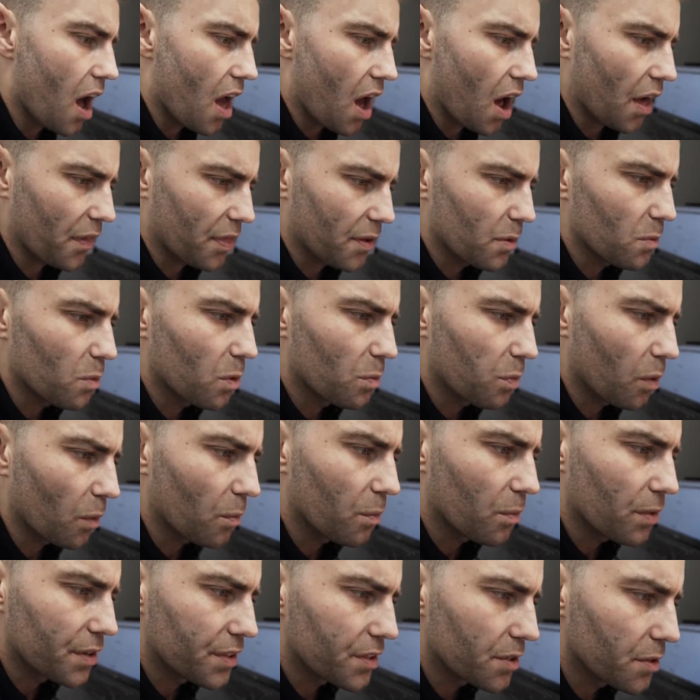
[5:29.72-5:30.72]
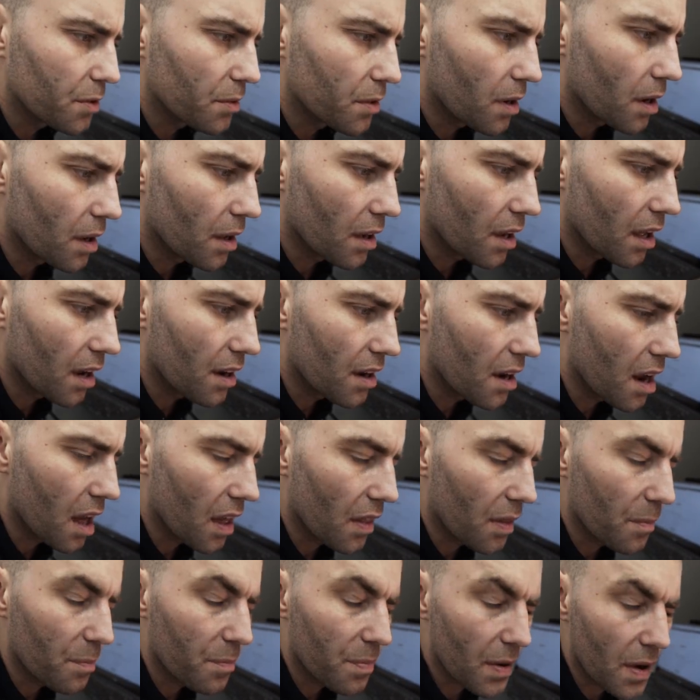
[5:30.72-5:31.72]
I think we'll probably do
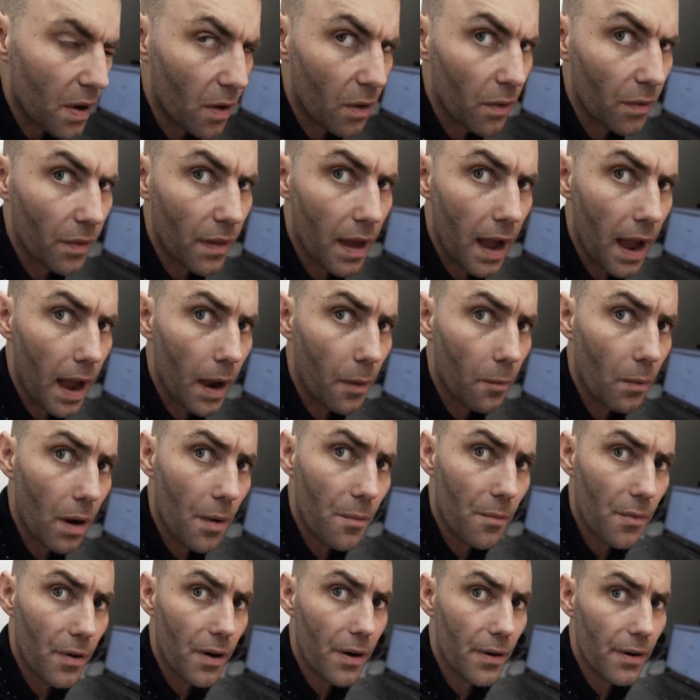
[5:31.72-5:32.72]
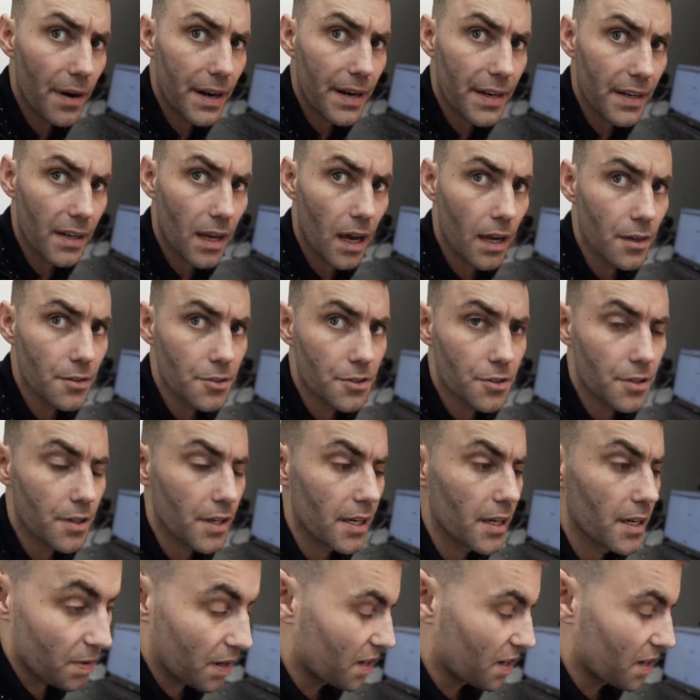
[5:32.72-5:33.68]
another bit on that when we're in country,